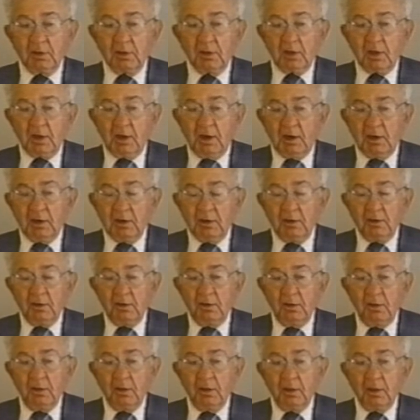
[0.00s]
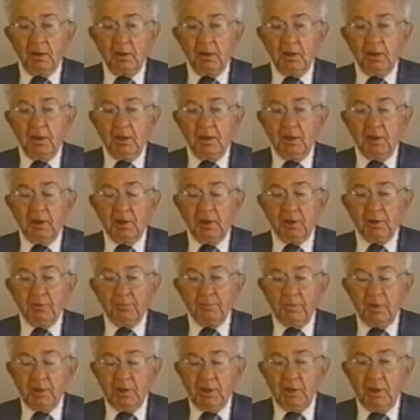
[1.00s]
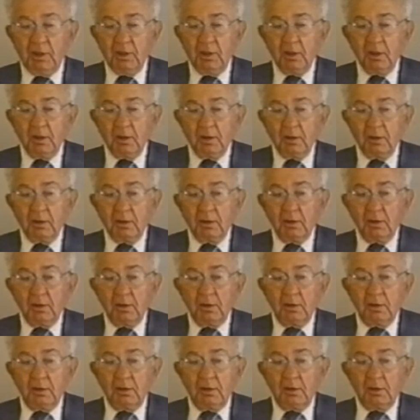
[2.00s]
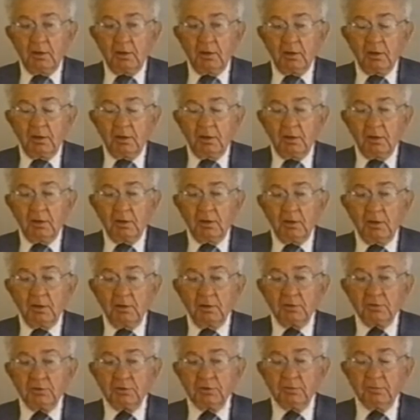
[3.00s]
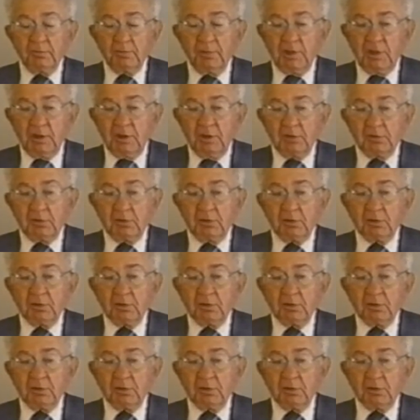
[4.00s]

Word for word: Karl and me uh, to meet